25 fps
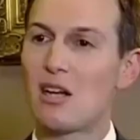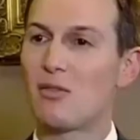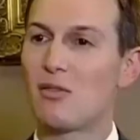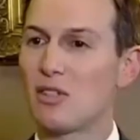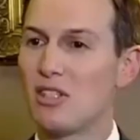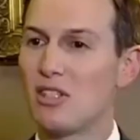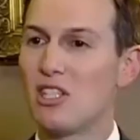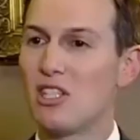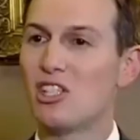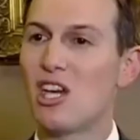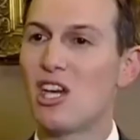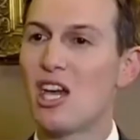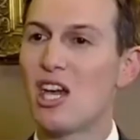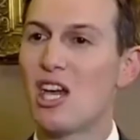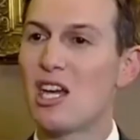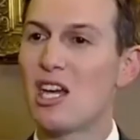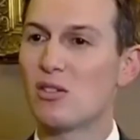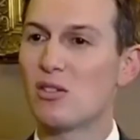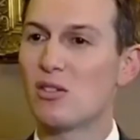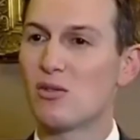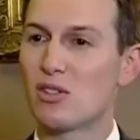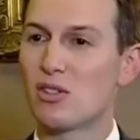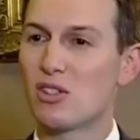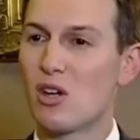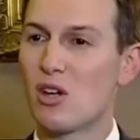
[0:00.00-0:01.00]
of
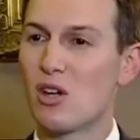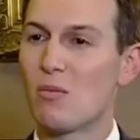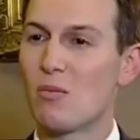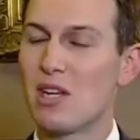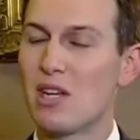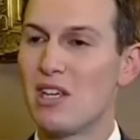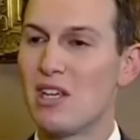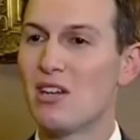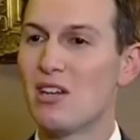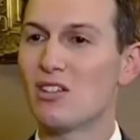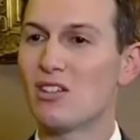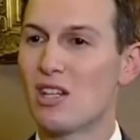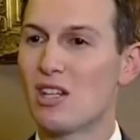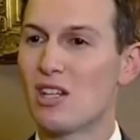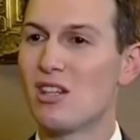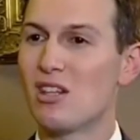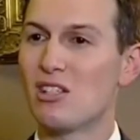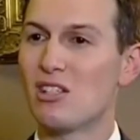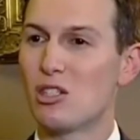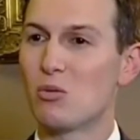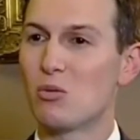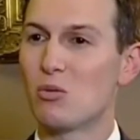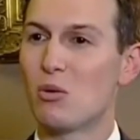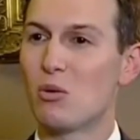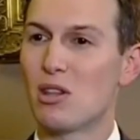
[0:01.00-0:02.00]
cliches for so many years that
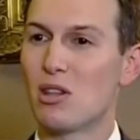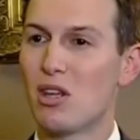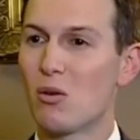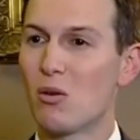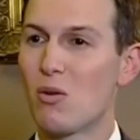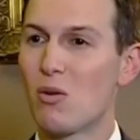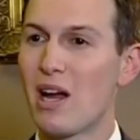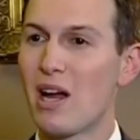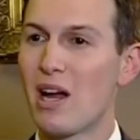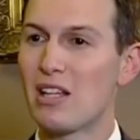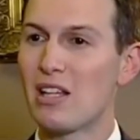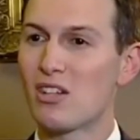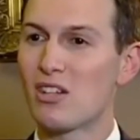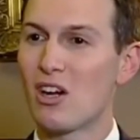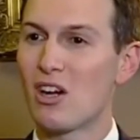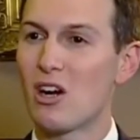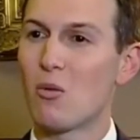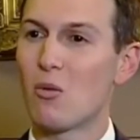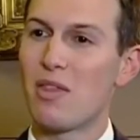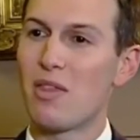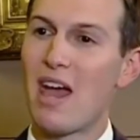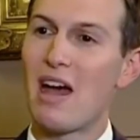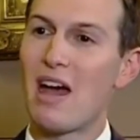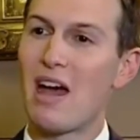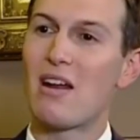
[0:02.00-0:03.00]
this is what their rights
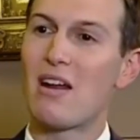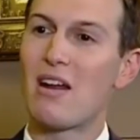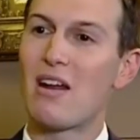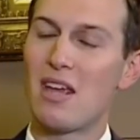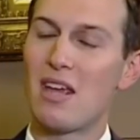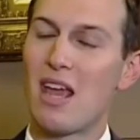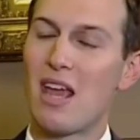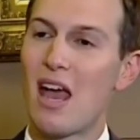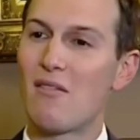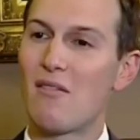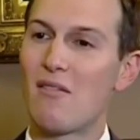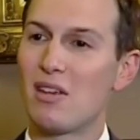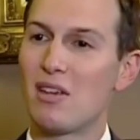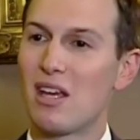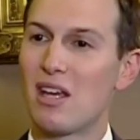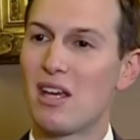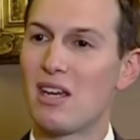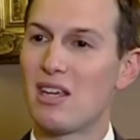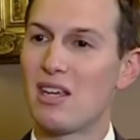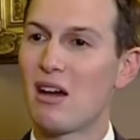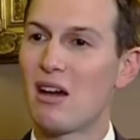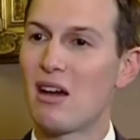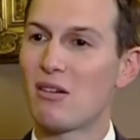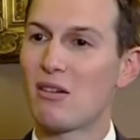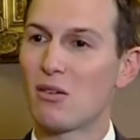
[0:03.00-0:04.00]
are without having any
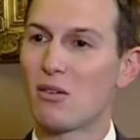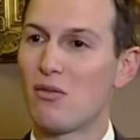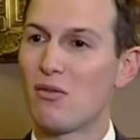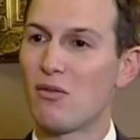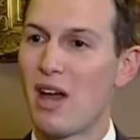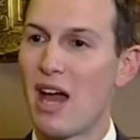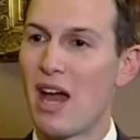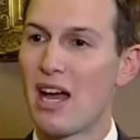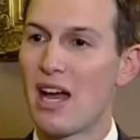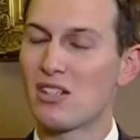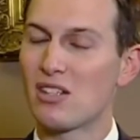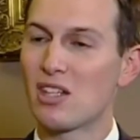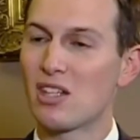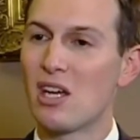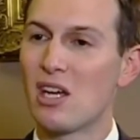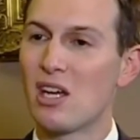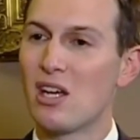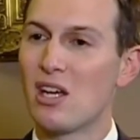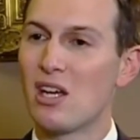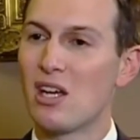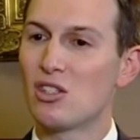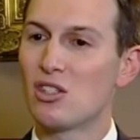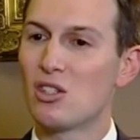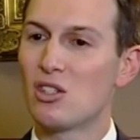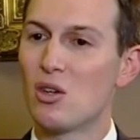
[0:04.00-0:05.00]
counterfacts.
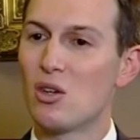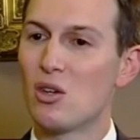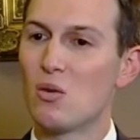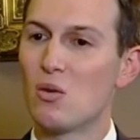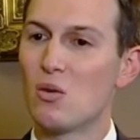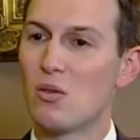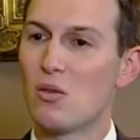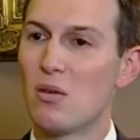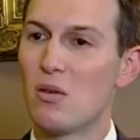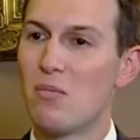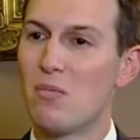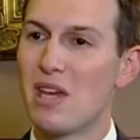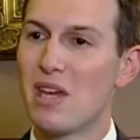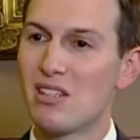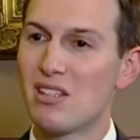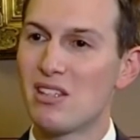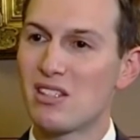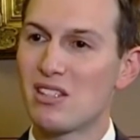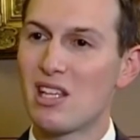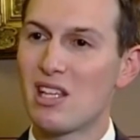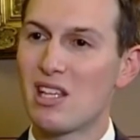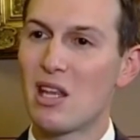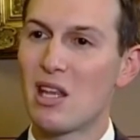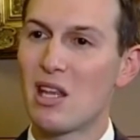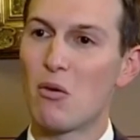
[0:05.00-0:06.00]
So the biggest
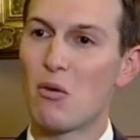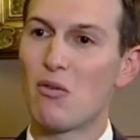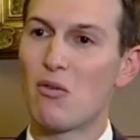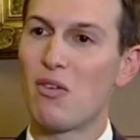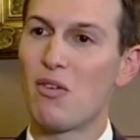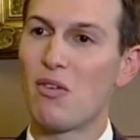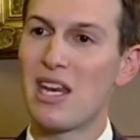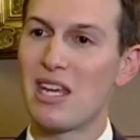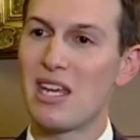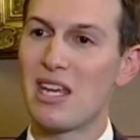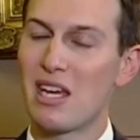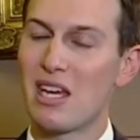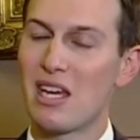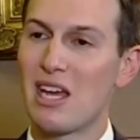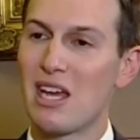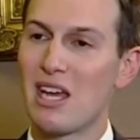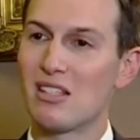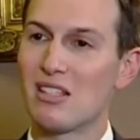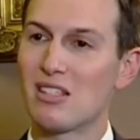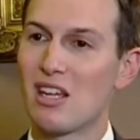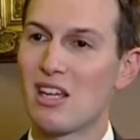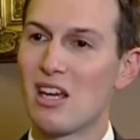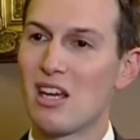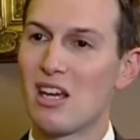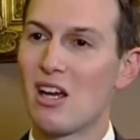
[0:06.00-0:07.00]
thing that we're fighting
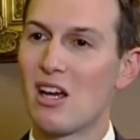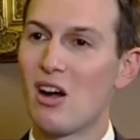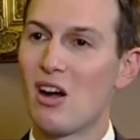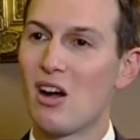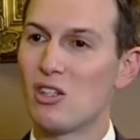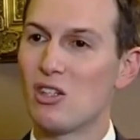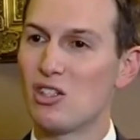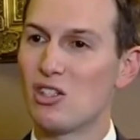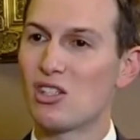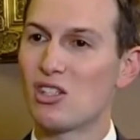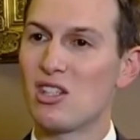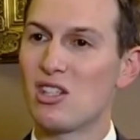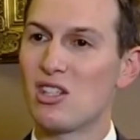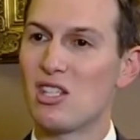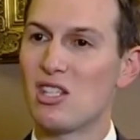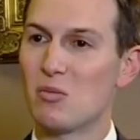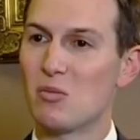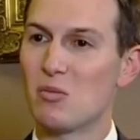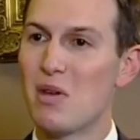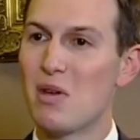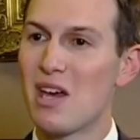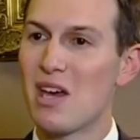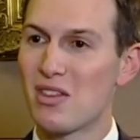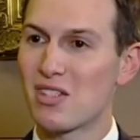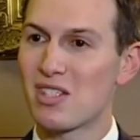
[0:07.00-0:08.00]
against are just these
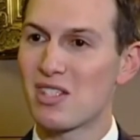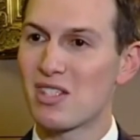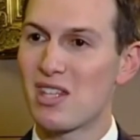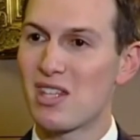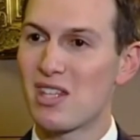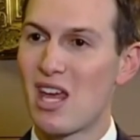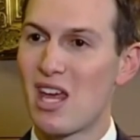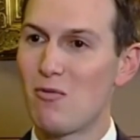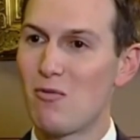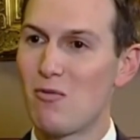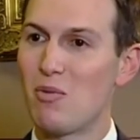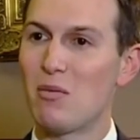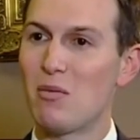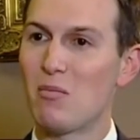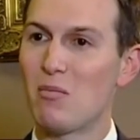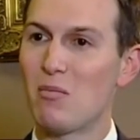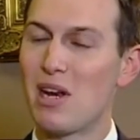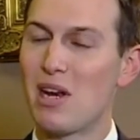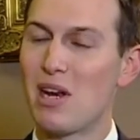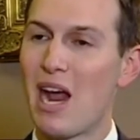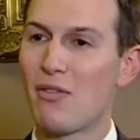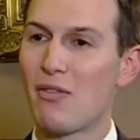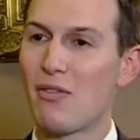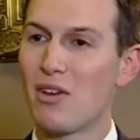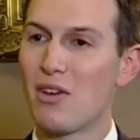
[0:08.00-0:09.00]
myths that have been
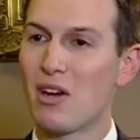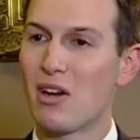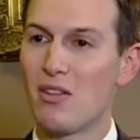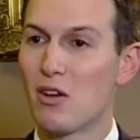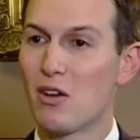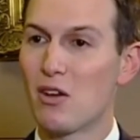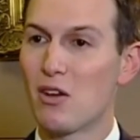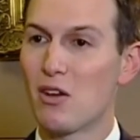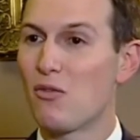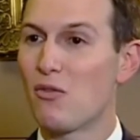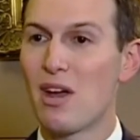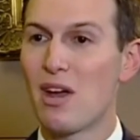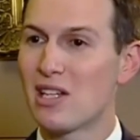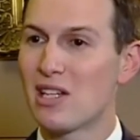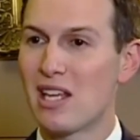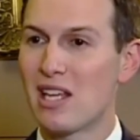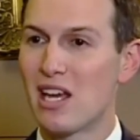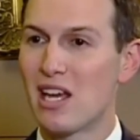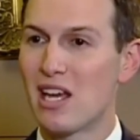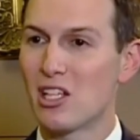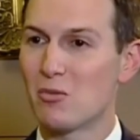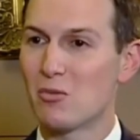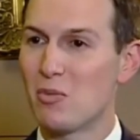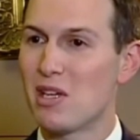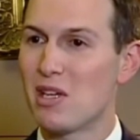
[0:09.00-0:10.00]
put out there. And they're fairy
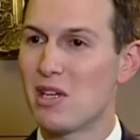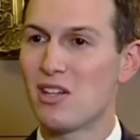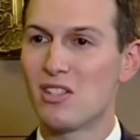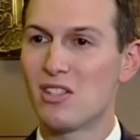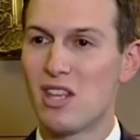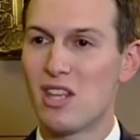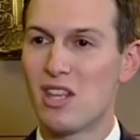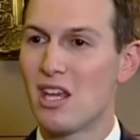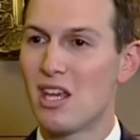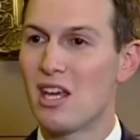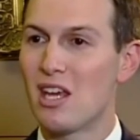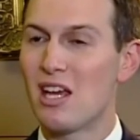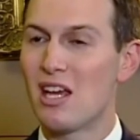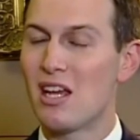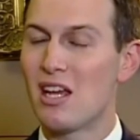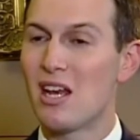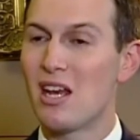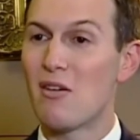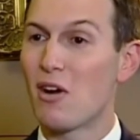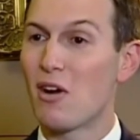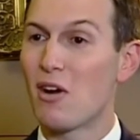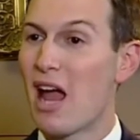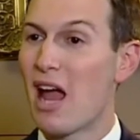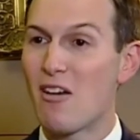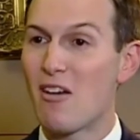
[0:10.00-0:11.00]
tales because they
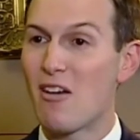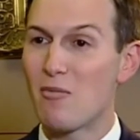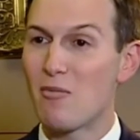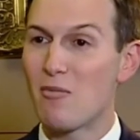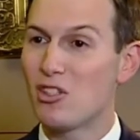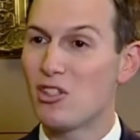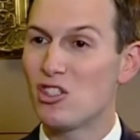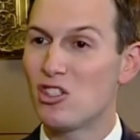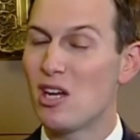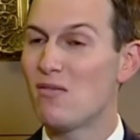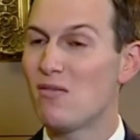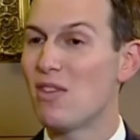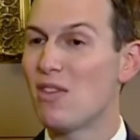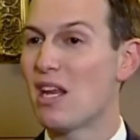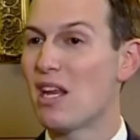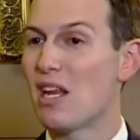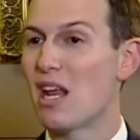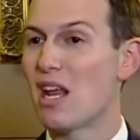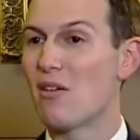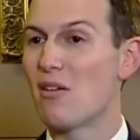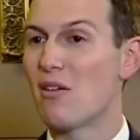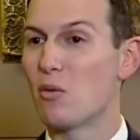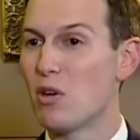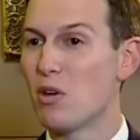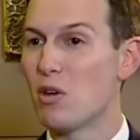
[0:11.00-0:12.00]
never have been achieved, they
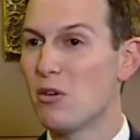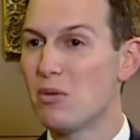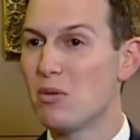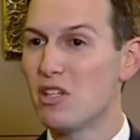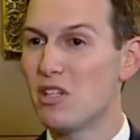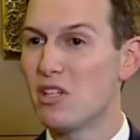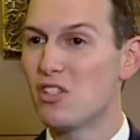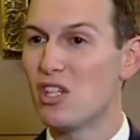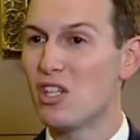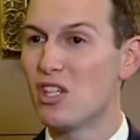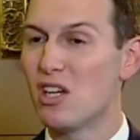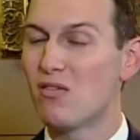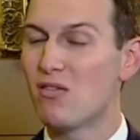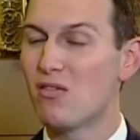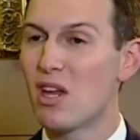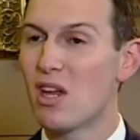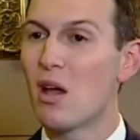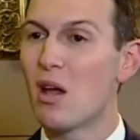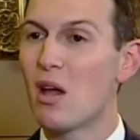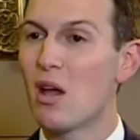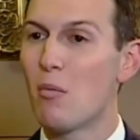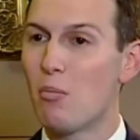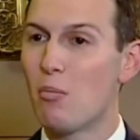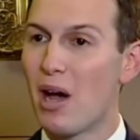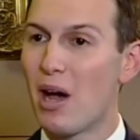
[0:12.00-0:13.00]
never will be achieved.
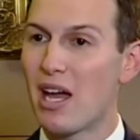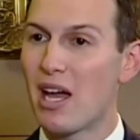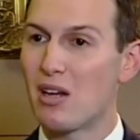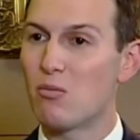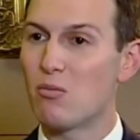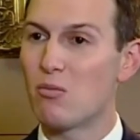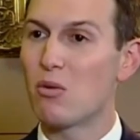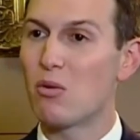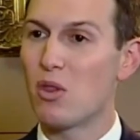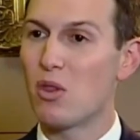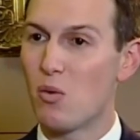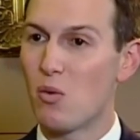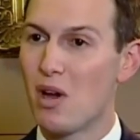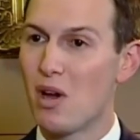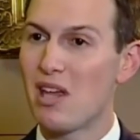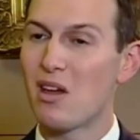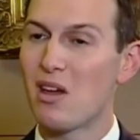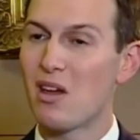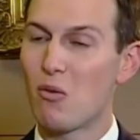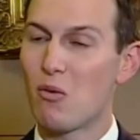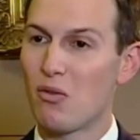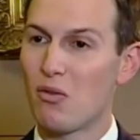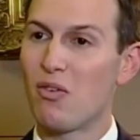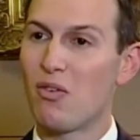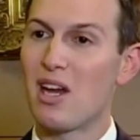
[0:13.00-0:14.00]
But the way
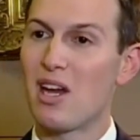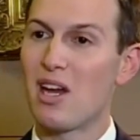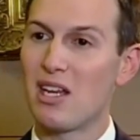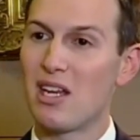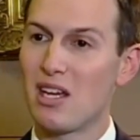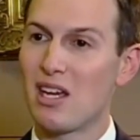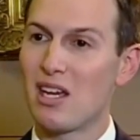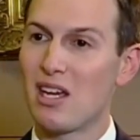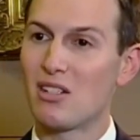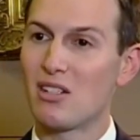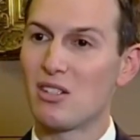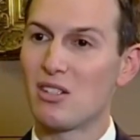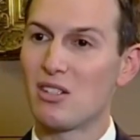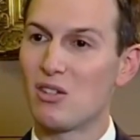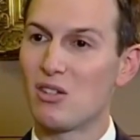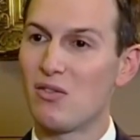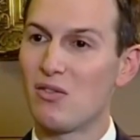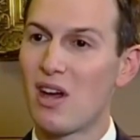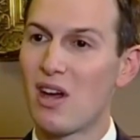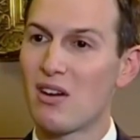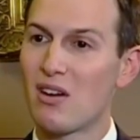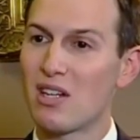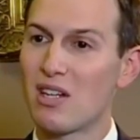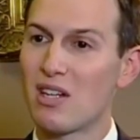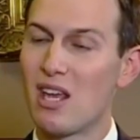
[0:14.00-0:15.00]
that we're fighting against this
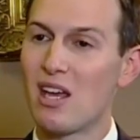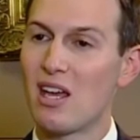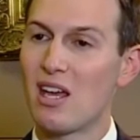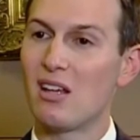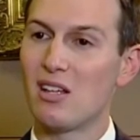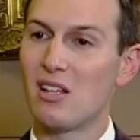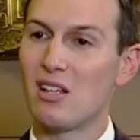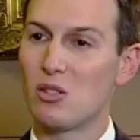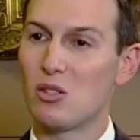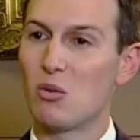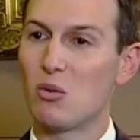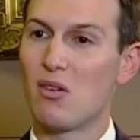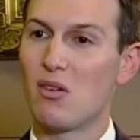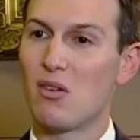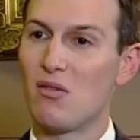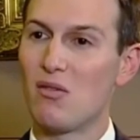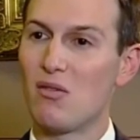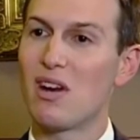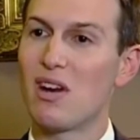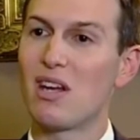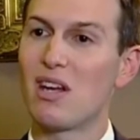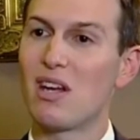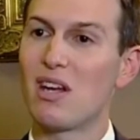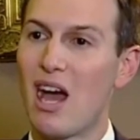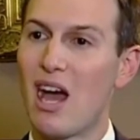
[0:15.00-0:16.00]
fairy tale is with a
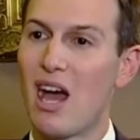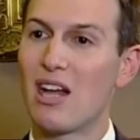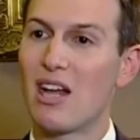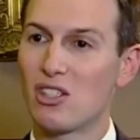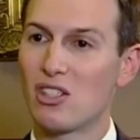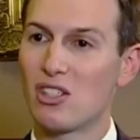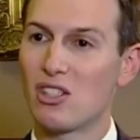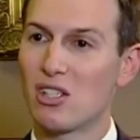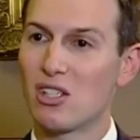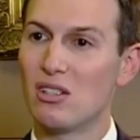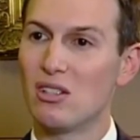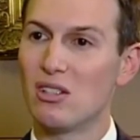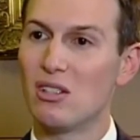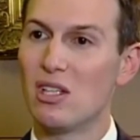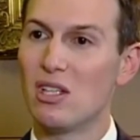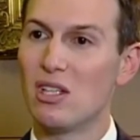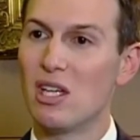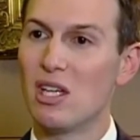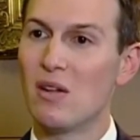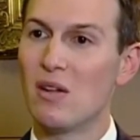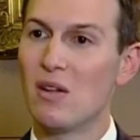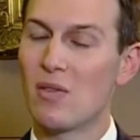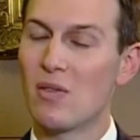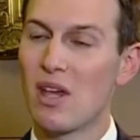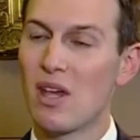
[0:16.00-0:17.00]
very logical
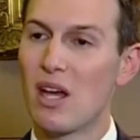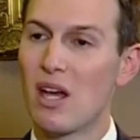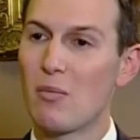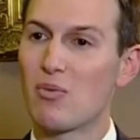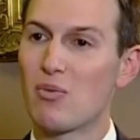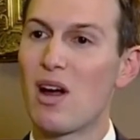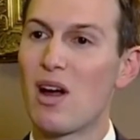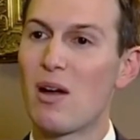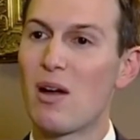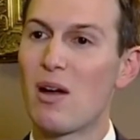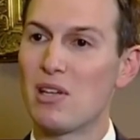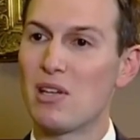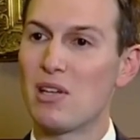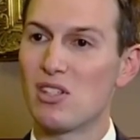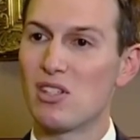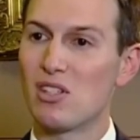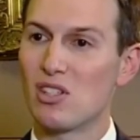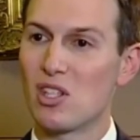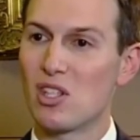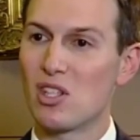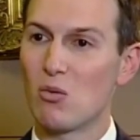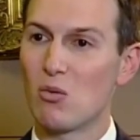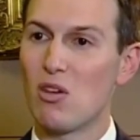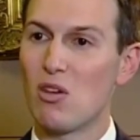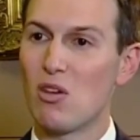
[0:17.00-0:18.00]
premise. And
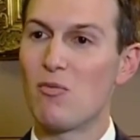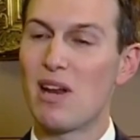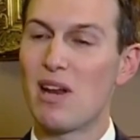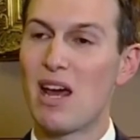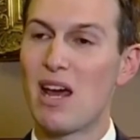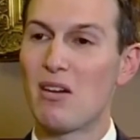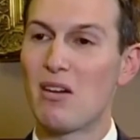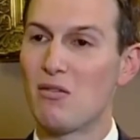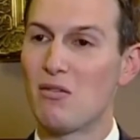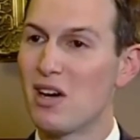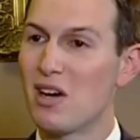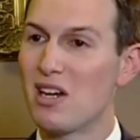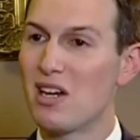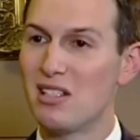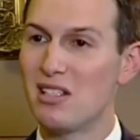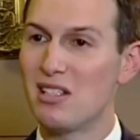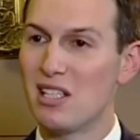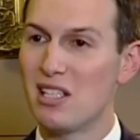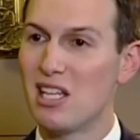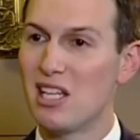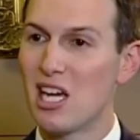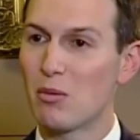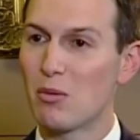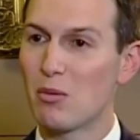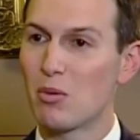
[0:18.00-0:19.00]
so we've put out a very
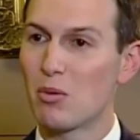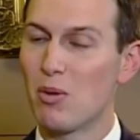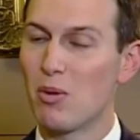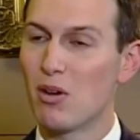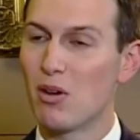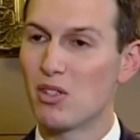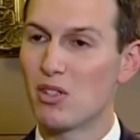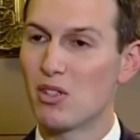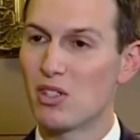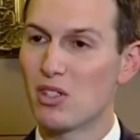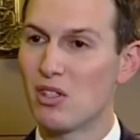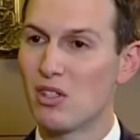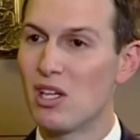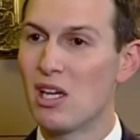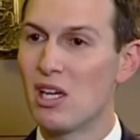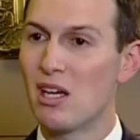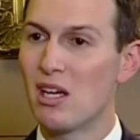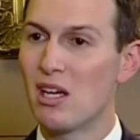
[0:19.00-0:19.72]
detailed proposal.